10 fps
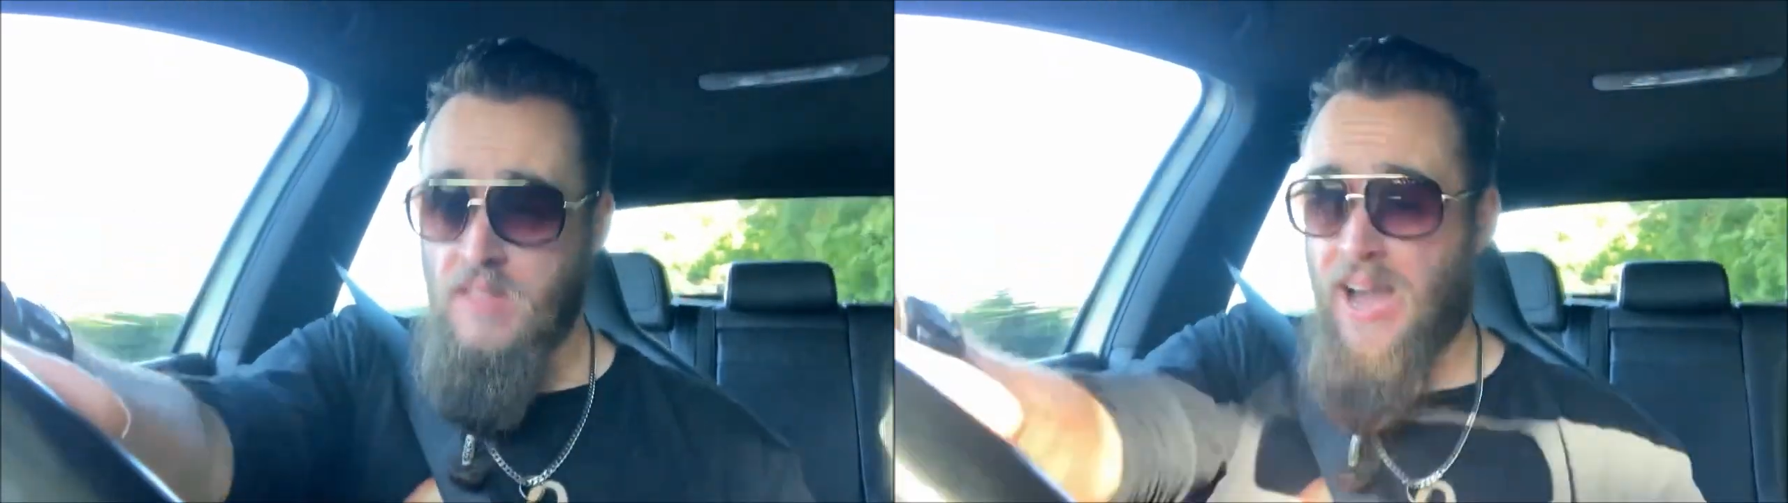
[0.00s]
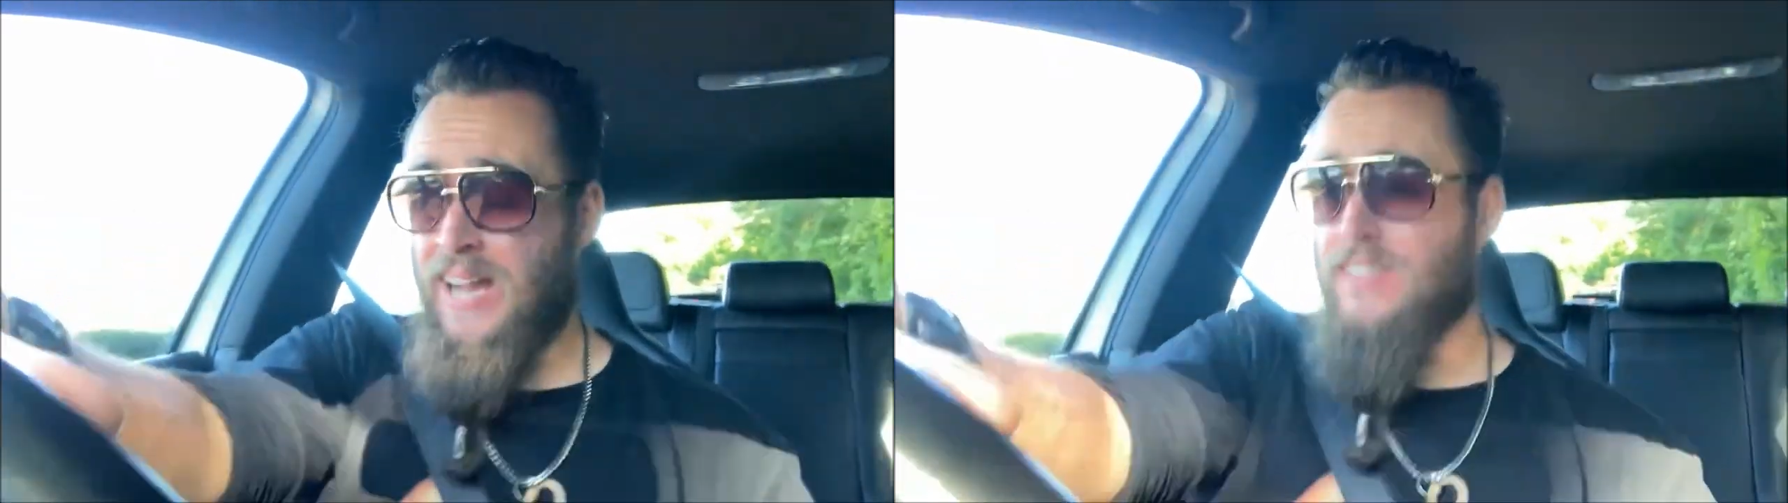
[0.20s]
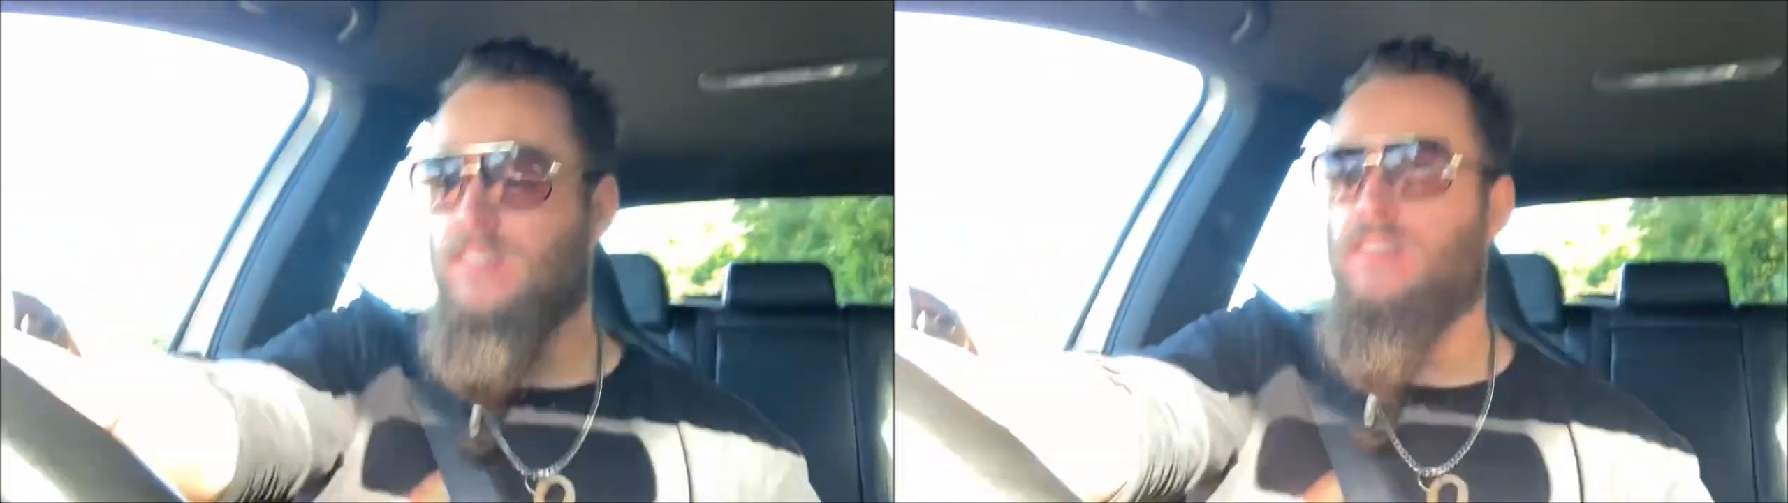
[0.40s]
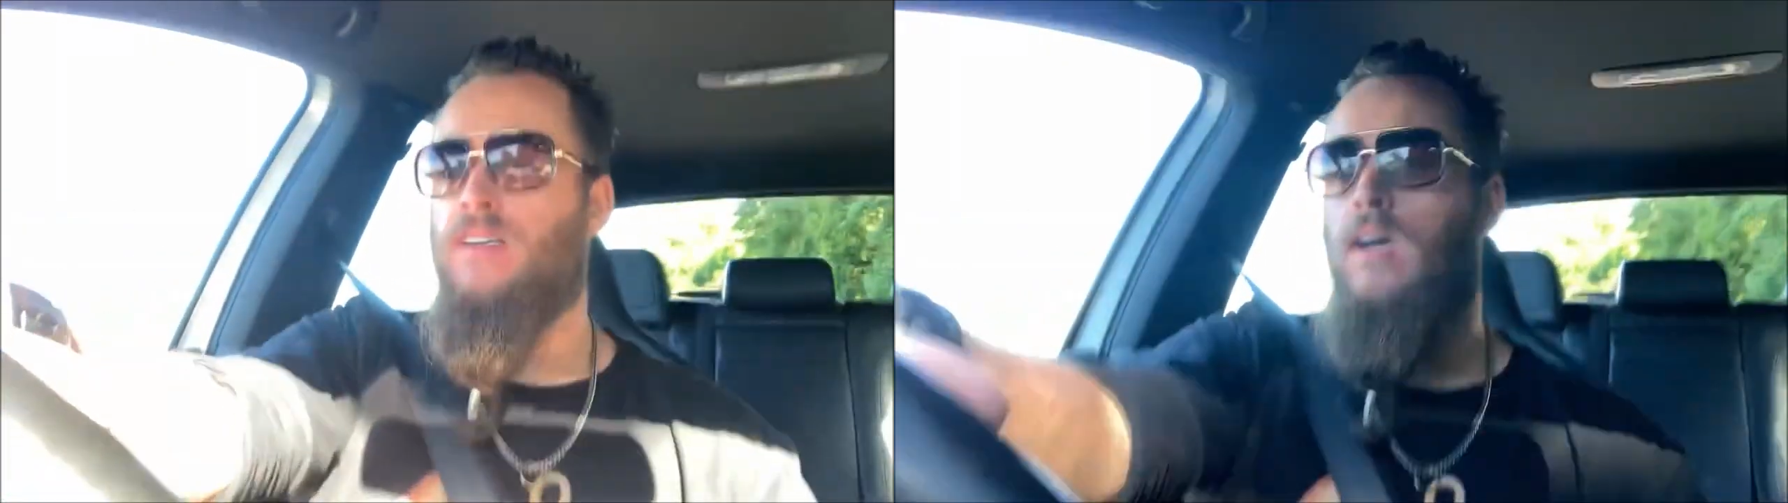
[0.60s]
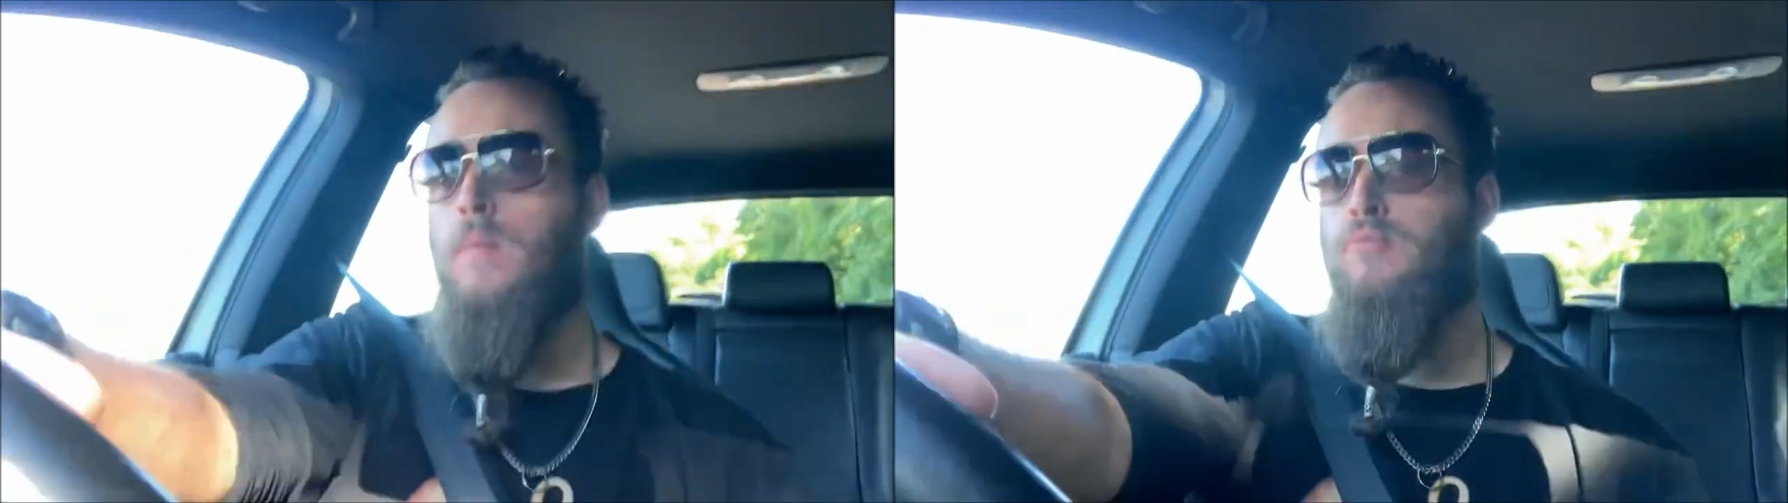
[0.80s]

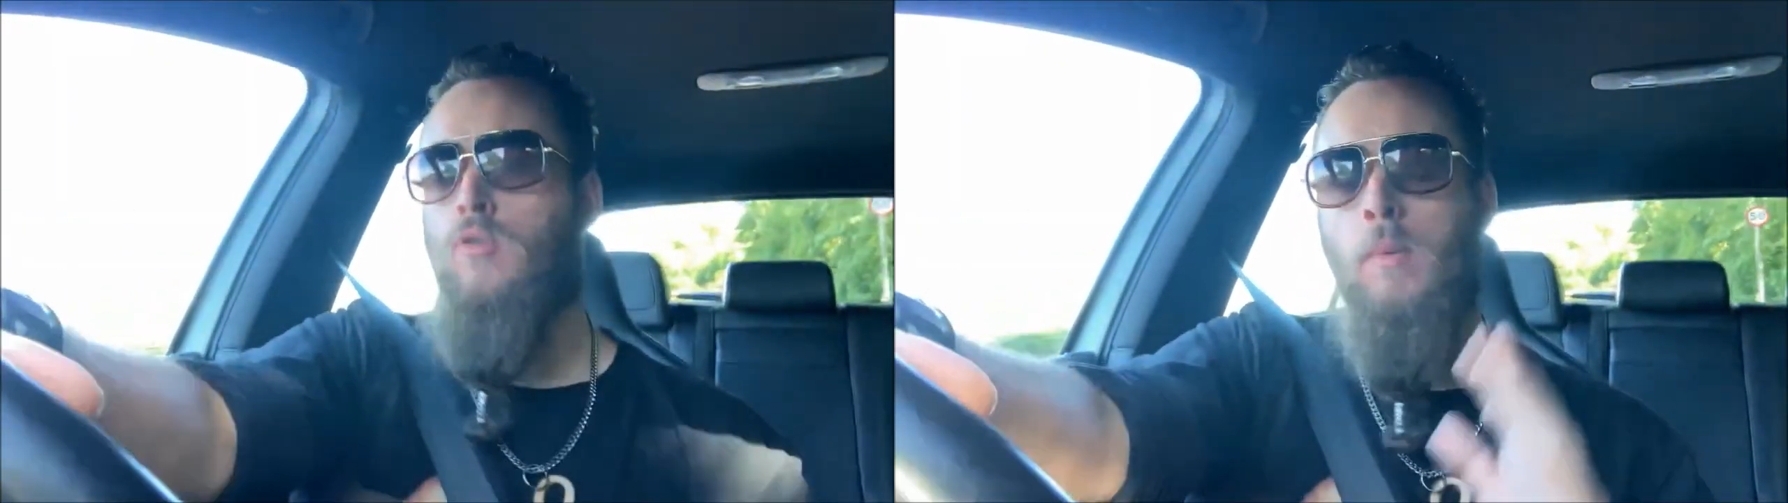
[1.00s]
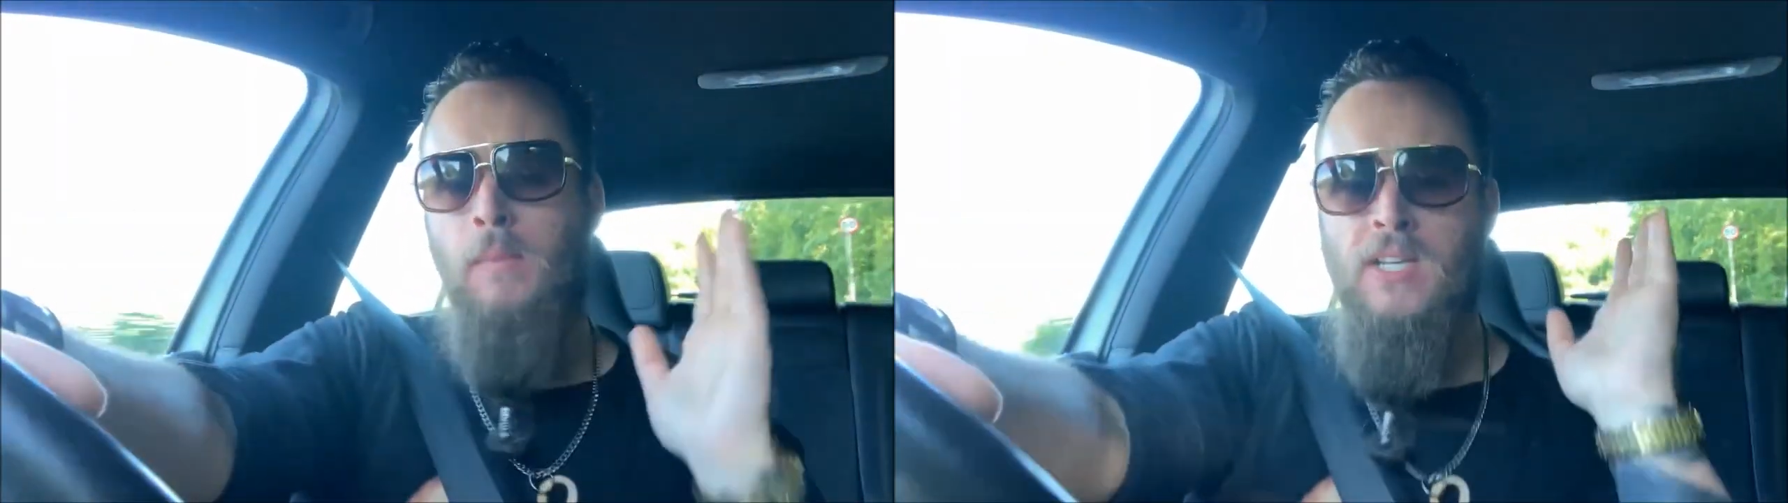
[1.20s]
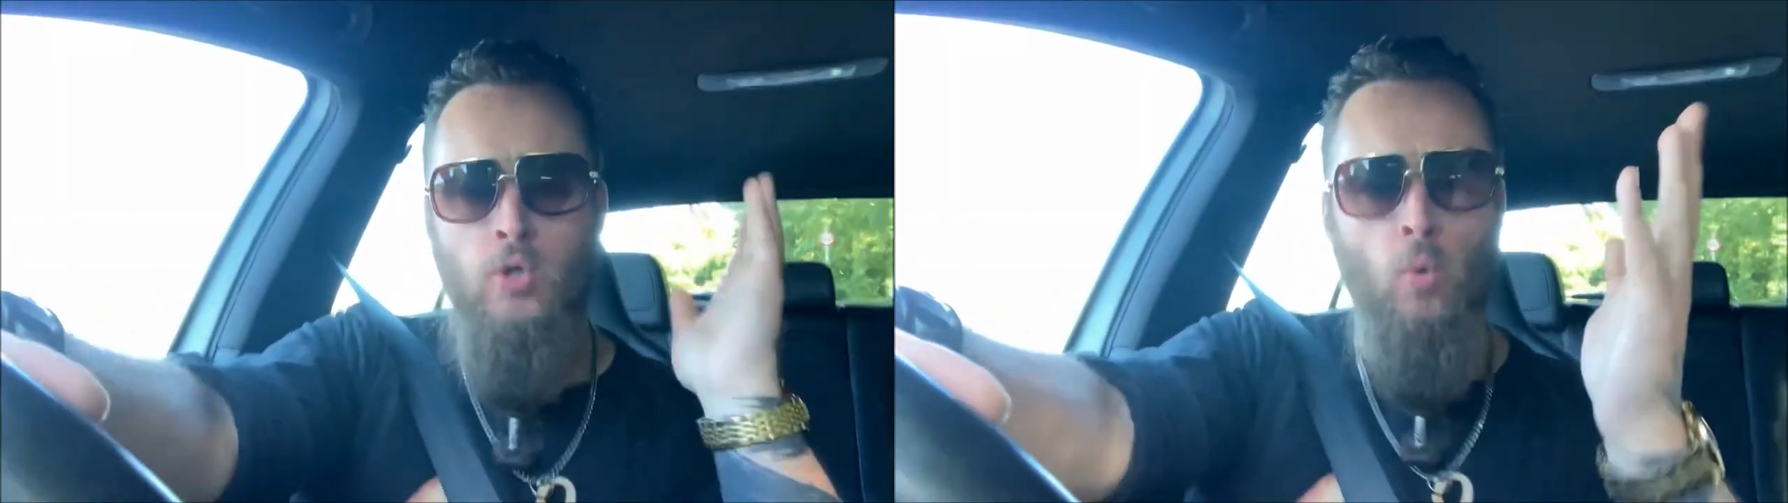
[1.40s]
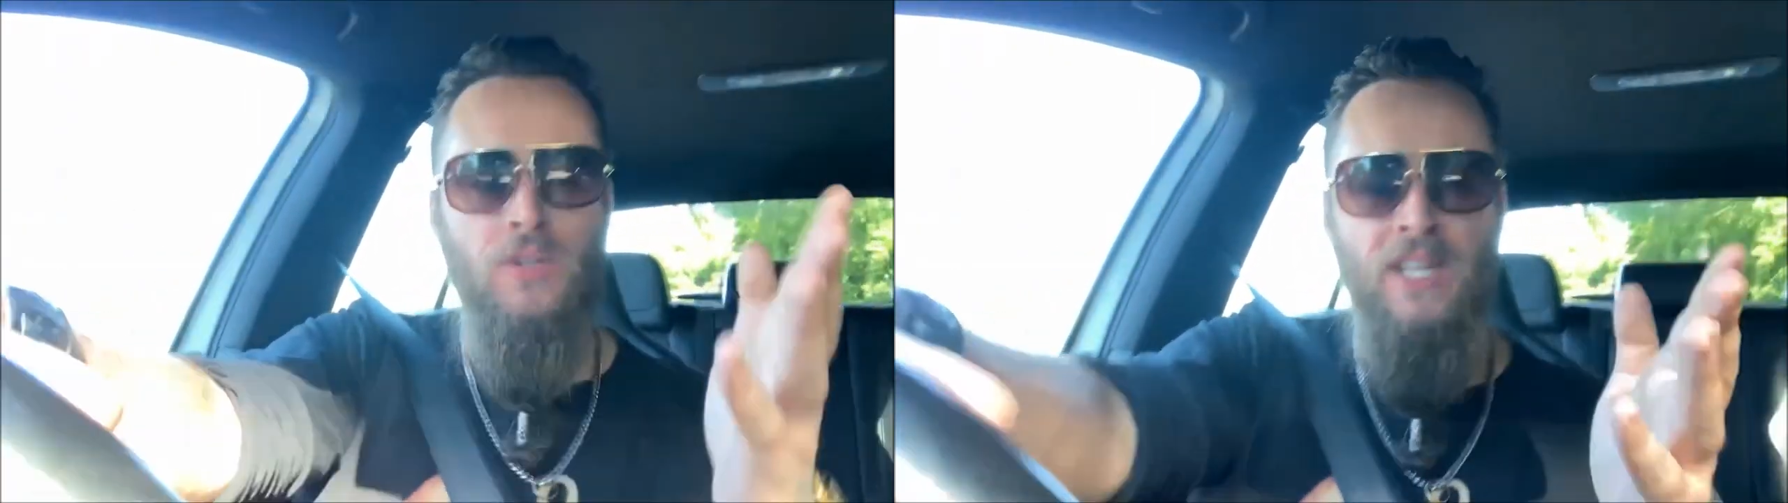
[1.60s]
that, probably toward